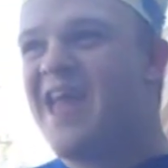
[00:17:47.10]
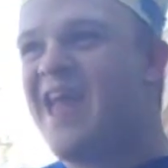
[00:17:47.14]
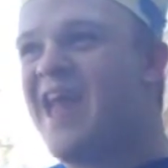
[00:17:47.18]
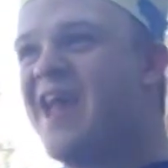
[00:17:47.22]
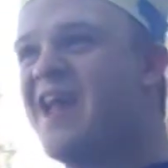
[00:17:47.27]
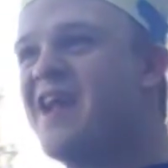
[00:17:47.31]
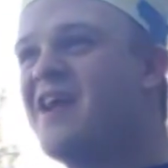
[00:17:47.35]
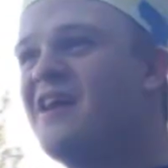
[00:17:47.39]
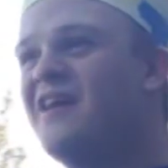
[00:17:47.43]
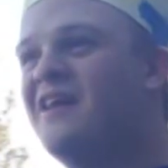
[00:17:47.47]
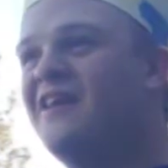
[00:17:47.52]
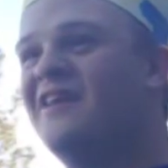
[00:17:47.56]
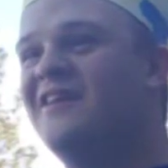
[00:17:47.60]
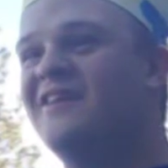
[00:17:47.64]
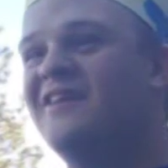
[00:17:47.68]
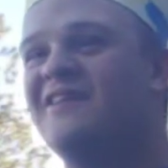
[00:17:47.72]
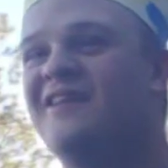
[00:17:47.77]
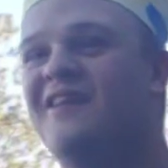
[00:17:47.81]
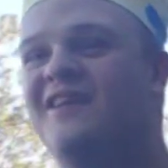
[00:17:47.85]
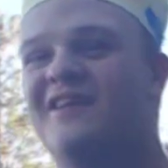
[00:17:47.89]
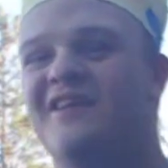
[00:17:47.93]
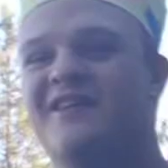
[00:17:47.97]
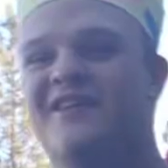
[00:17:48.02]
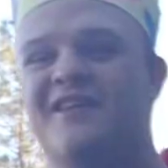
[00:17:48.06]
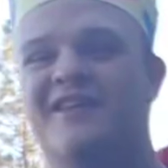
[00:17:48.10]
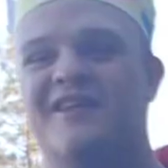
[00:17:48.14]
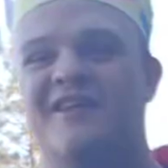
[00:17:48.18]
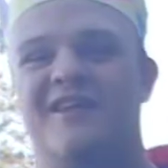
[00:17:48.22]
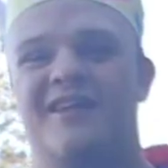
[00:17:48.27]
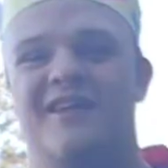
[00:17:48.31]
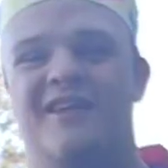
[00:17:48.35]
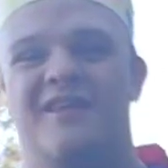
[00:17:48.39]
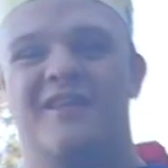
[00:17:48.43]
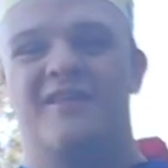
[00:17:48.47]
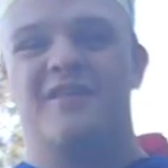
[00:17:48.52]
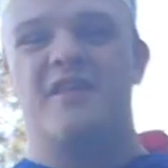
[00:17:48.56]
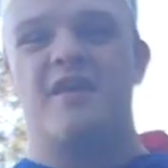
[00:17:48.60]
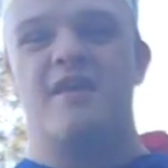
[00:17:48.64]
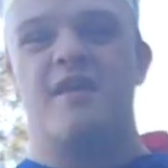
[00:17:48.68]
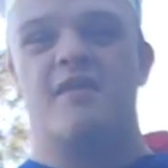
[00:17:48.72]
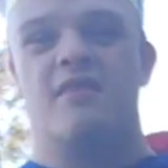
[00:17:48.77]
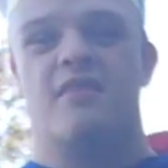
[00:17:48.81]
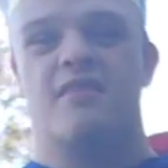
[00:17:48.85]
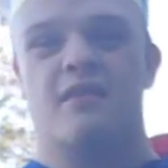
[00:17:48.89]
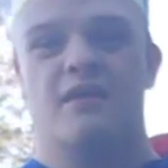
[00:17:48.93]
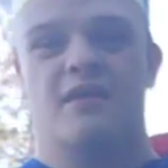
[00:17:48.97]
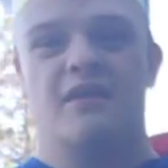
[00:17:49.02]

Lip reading: And these